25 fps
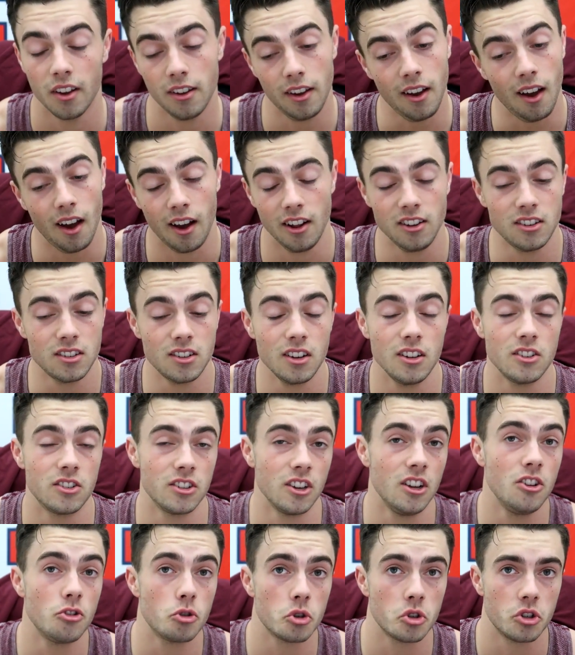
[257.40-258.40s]
yeah, it's,
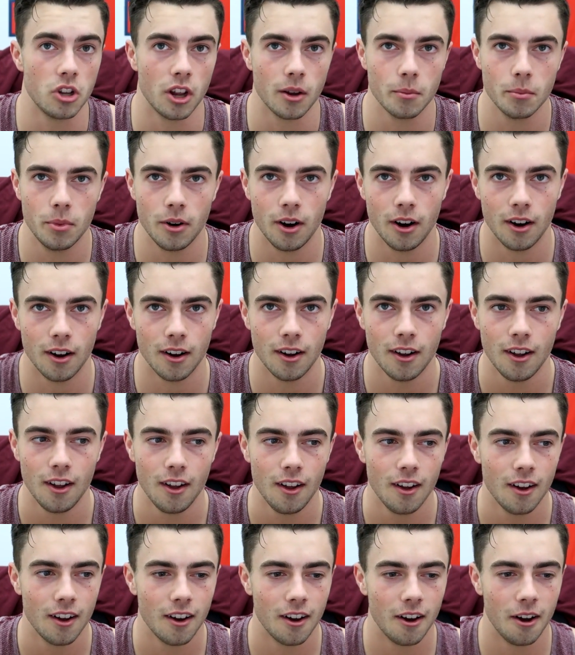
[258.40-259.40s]
it's interesting, but.
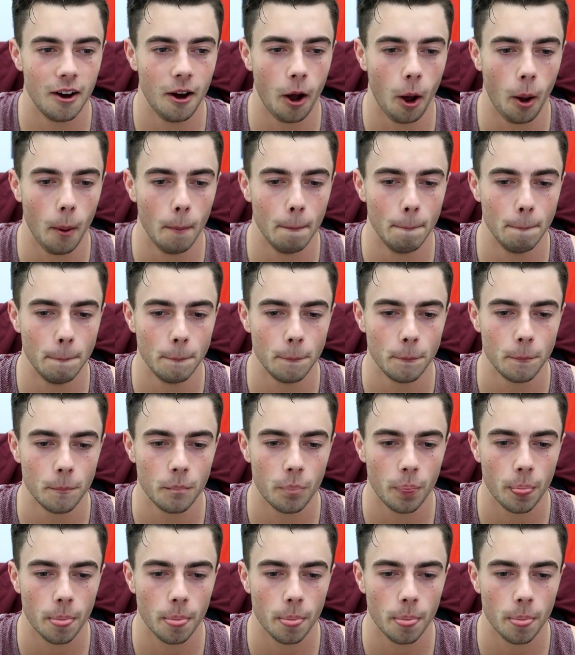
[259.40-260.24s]
Um,